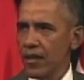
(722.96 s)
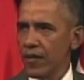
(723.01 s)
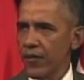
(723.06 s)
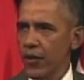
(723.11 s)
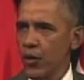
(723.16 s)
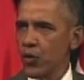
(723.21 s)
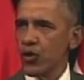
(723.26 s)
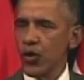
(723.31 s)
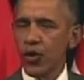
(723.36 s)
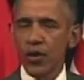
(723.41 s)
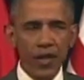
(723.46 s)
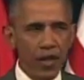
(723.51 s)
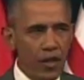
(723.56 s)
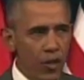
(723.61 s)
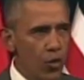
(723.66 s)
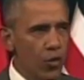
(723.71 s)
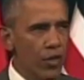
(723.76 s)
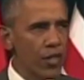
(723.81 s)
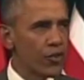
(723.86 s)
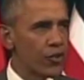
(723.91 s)
future that
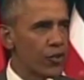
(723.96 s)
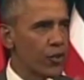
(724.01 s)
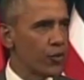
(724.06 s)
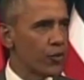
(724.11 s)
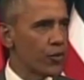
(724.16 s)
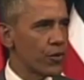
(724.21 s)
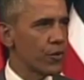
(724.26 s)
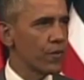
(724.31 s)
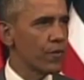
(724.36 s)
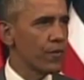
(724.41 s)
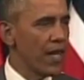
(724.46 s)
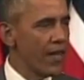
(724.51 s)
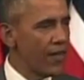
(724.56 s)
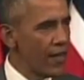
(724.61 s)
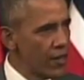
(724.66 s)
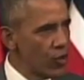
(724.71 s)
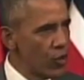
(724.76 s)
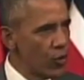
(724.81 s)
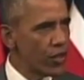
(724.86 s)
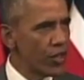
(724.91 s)
you can choose, and
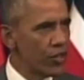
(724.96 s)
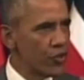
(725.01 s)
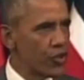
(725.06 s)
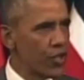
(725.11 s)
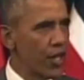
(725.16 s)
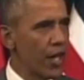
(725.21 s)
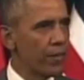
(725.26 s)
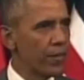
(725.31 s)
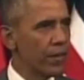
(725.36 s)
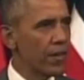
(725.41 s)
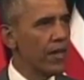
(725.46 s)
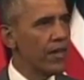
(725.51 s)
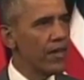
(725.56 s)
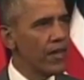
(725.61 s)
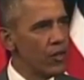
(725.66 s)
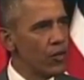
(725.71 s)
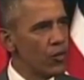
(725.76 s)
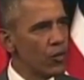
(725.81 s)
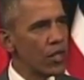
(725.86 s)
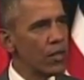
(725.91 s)
that you can shape, and
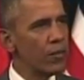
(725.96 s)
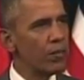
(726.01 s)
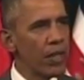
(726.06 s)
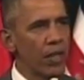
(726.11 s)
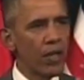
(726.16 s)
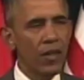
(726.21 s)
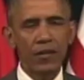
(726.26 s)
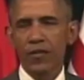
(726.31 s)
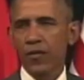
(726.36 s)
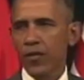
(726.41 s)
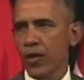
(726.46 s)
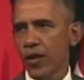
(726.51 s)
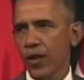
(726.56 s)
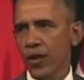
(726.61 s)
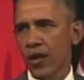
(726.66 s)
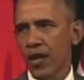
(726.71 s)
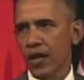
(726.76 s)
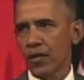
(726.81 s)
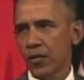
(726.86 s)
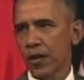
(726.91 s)
that you can build for your
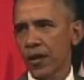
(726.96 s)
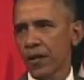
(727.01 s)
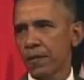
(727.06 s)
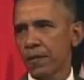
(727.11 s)
country.